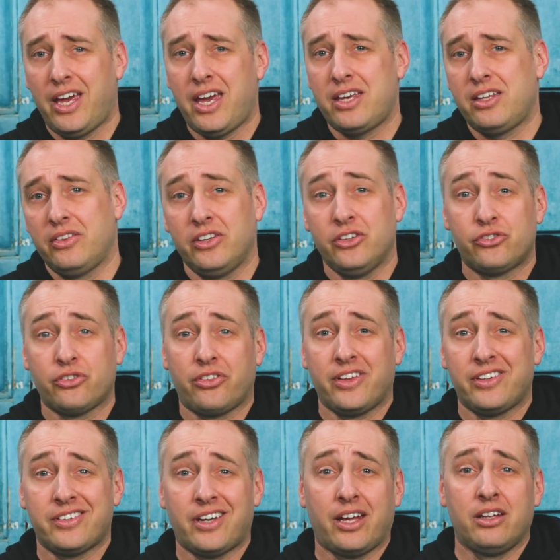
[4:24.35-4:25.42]
hey, these are
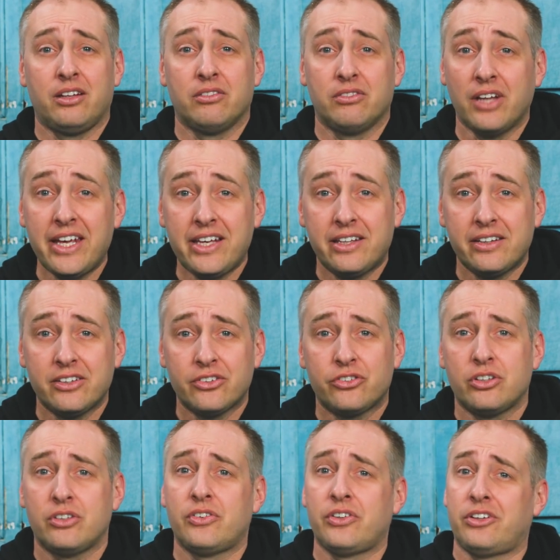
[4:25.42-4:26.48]
things that I like in this
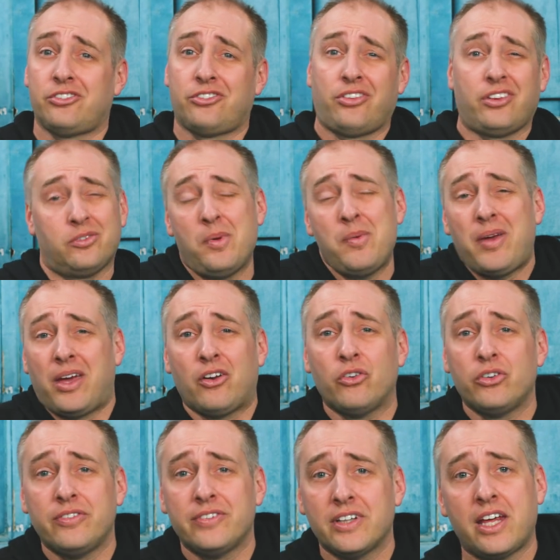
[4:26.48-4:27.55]
server. These are things maybe I
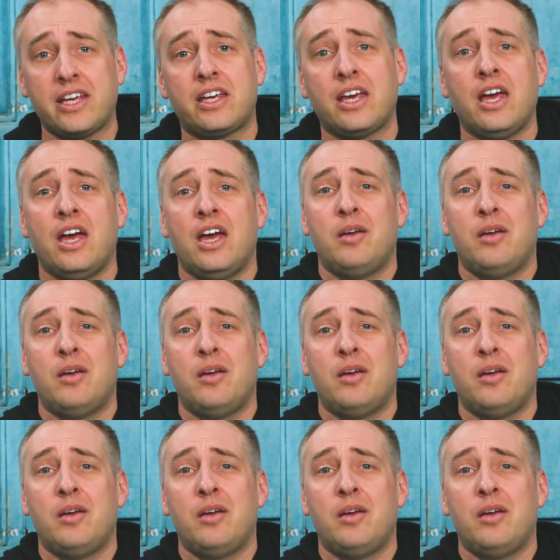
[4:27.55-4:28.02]
don't even like.